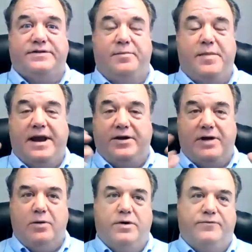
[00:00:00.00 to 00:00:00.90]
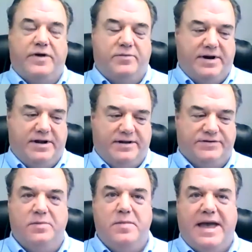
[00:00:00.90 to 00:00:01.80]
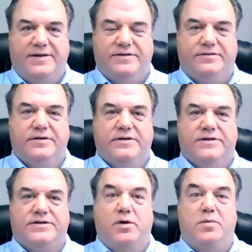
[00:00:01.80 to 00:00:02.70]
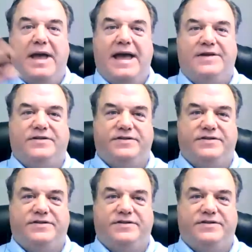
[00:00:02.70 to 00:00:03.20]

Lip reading: and a great word for everybody is imagine. So imagine